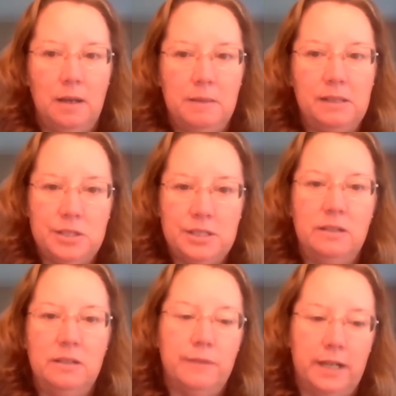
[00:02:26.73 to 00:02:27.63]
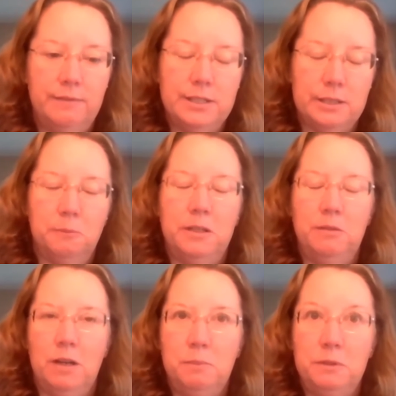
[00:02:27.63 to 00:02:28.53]
Uh, English 1005 is the
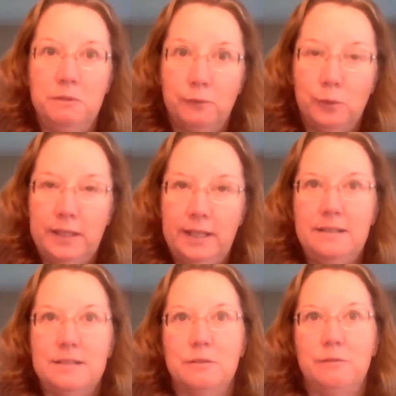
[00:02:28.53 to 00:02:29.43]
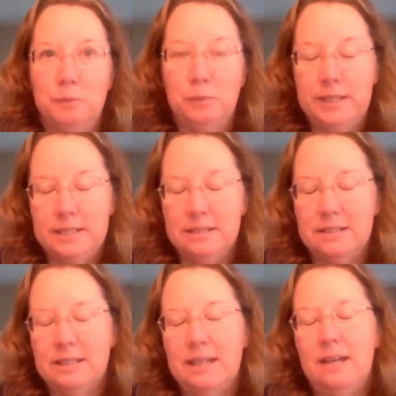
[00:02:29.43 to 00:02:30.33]
one right before that, so if you place
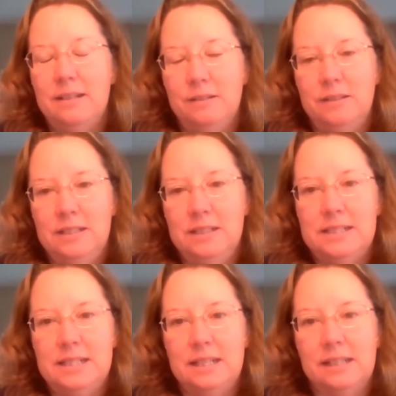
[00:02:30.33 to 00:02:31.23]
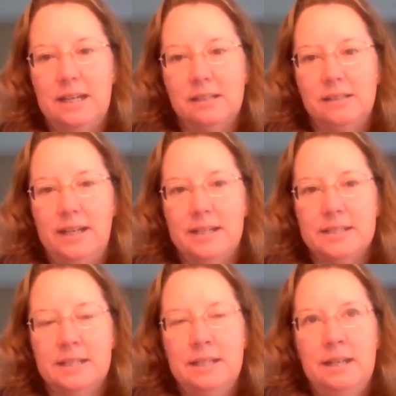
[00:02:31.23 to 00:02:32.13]
into that, you'll need to take that
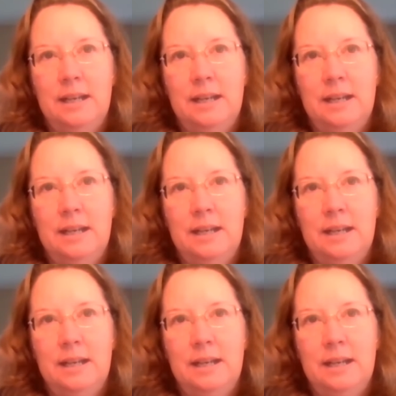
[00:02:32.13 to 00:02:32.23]
class.